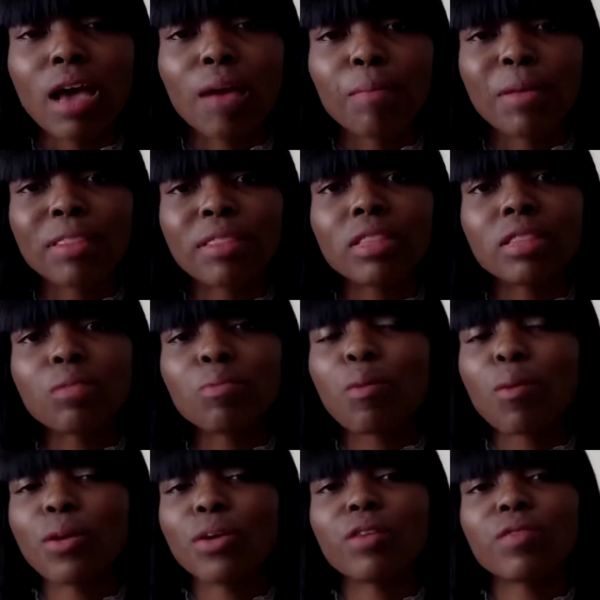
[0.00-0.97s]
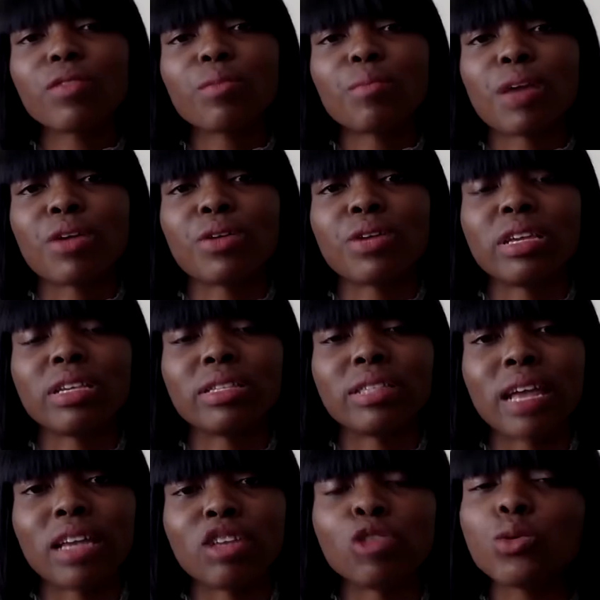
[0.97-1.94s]
But then the point of the matter is
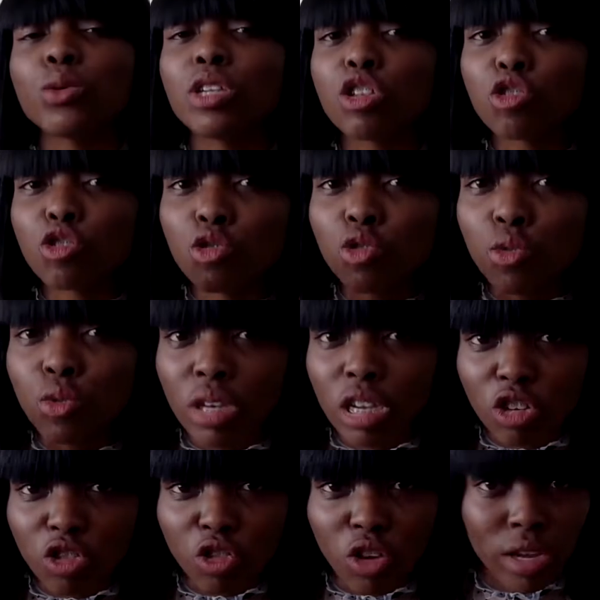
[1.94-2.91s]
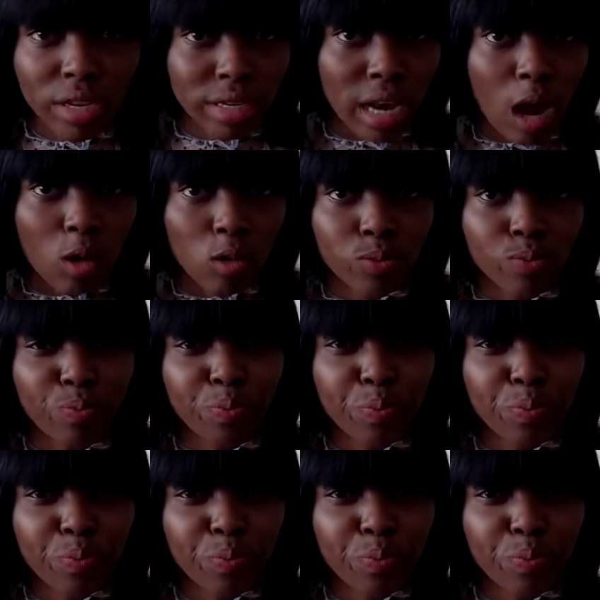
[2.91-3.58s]
that you need to niche down.